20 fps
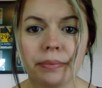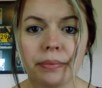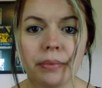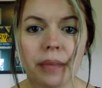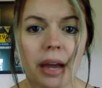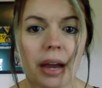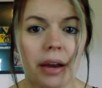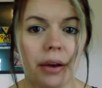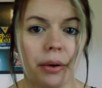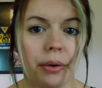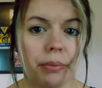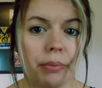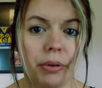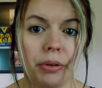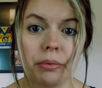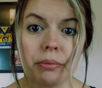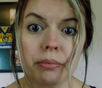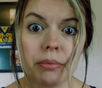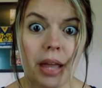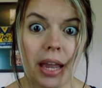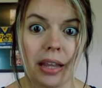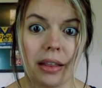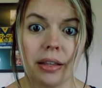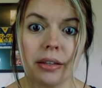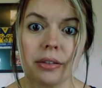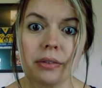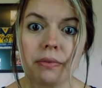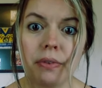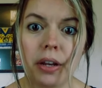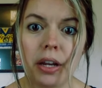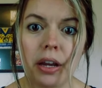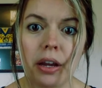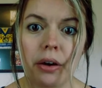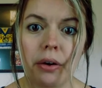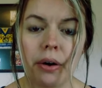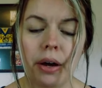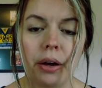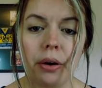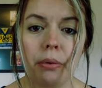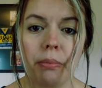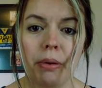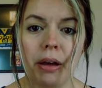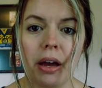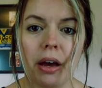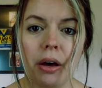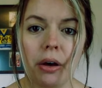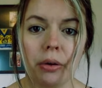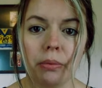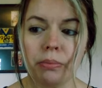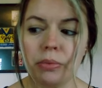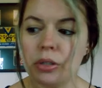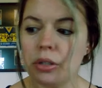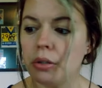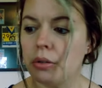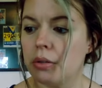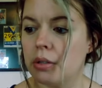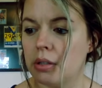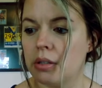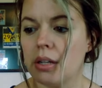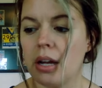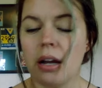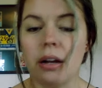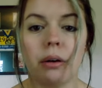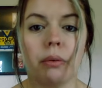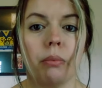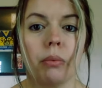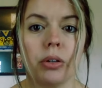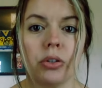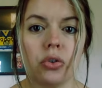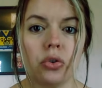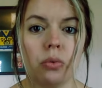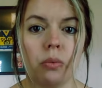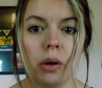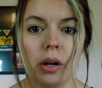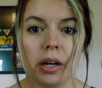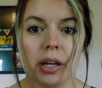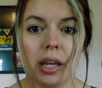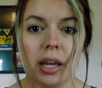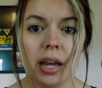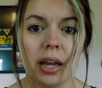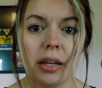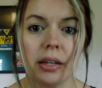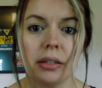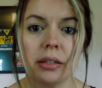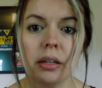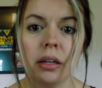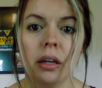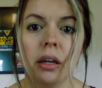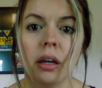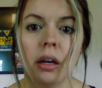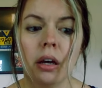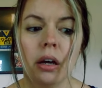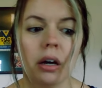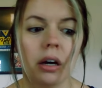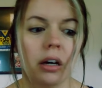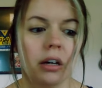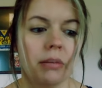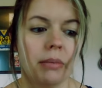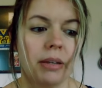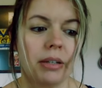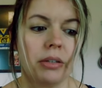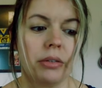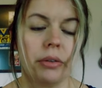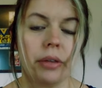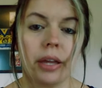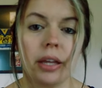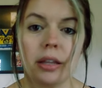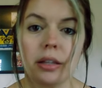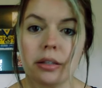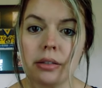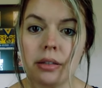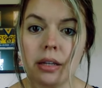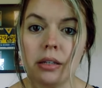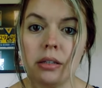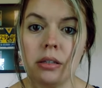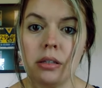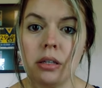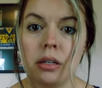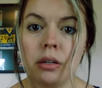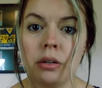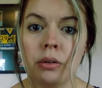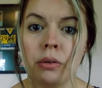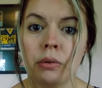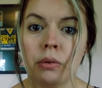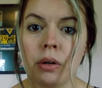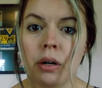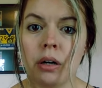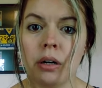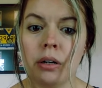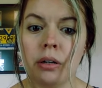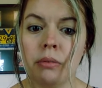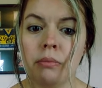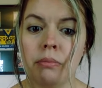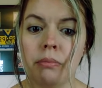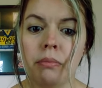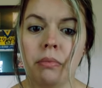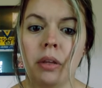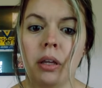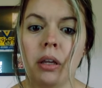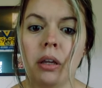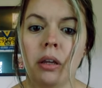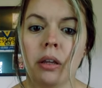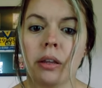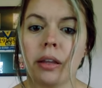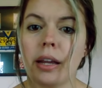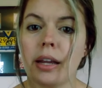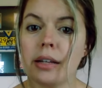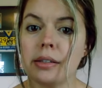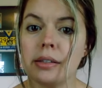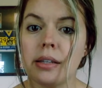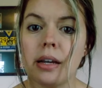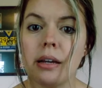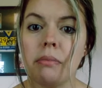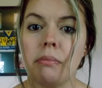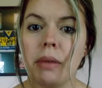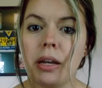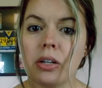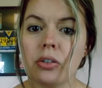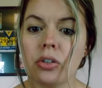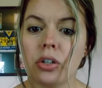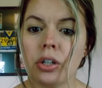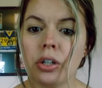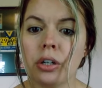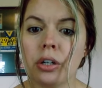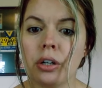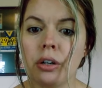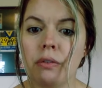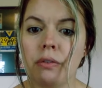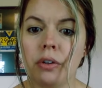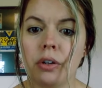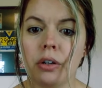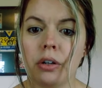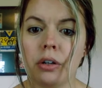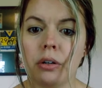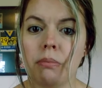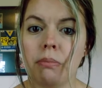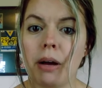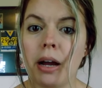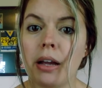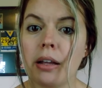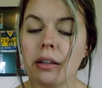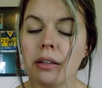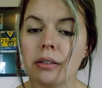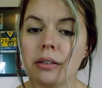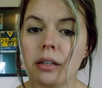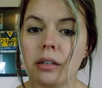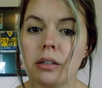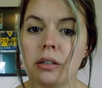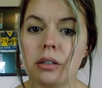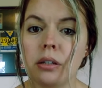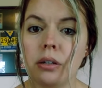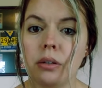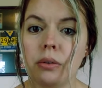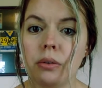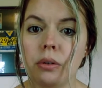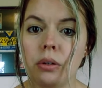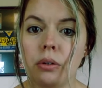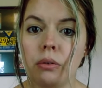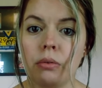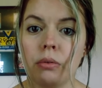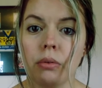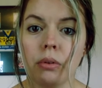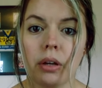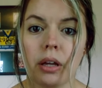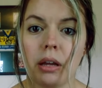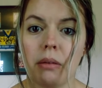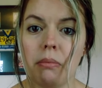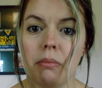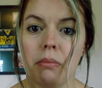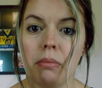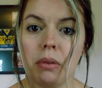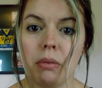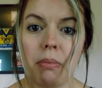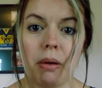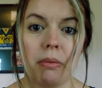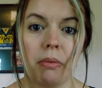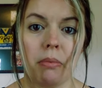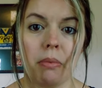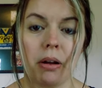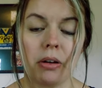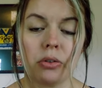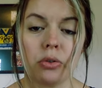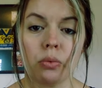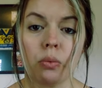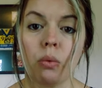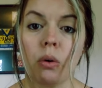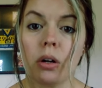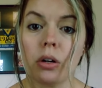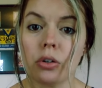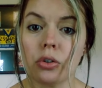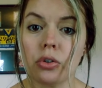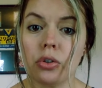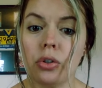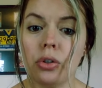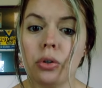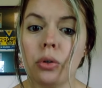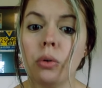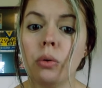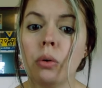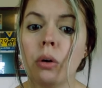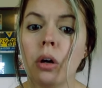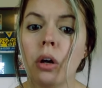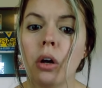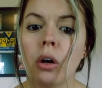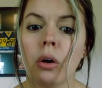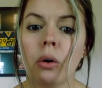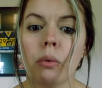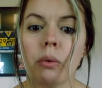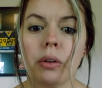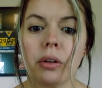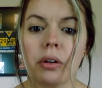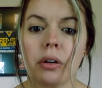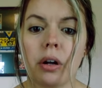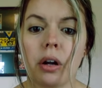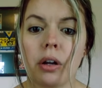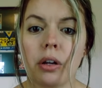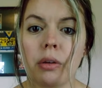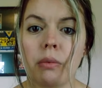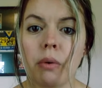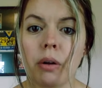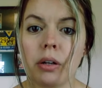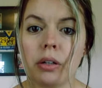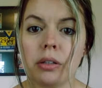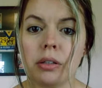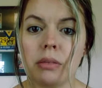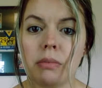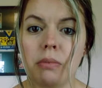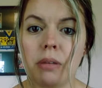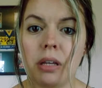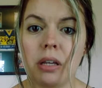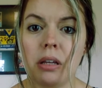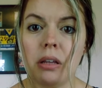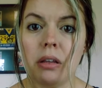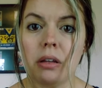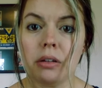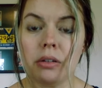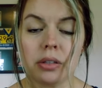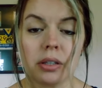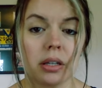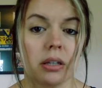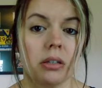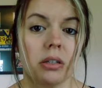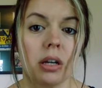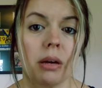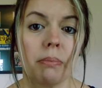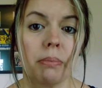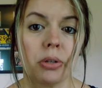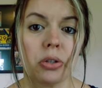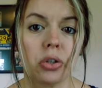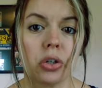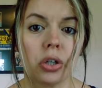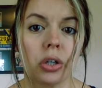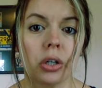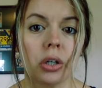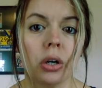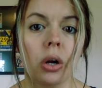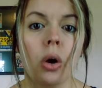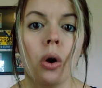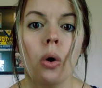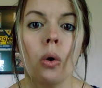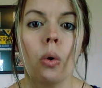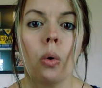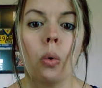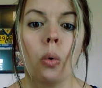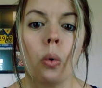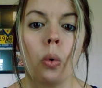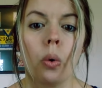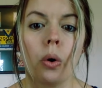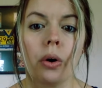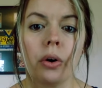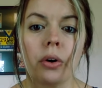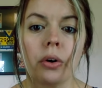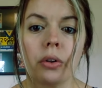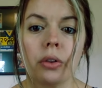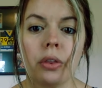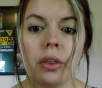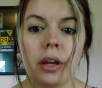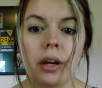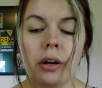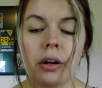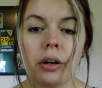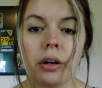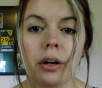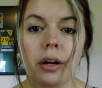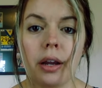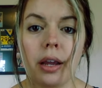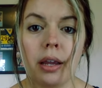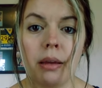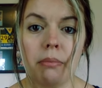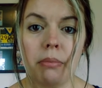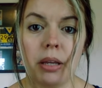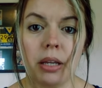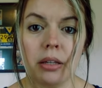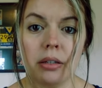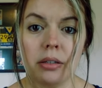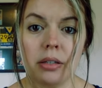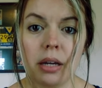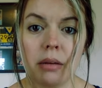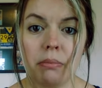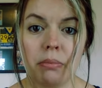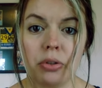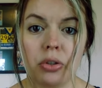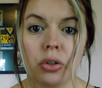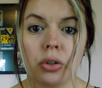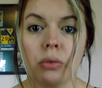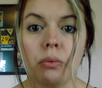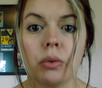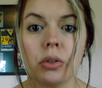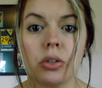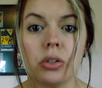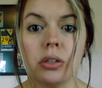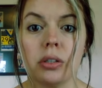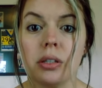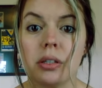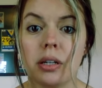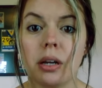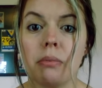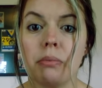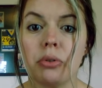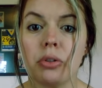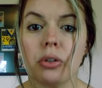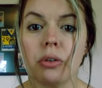I hope you like this video. I hope it helped you decide on what you want to get. I do like the Sensue. Like I said, make sure if you're buying the Sensue, you look at the Baby Monitor 1 or 2, whether or not you want it to be their skin temperature or their ambient temperature, which is the temperature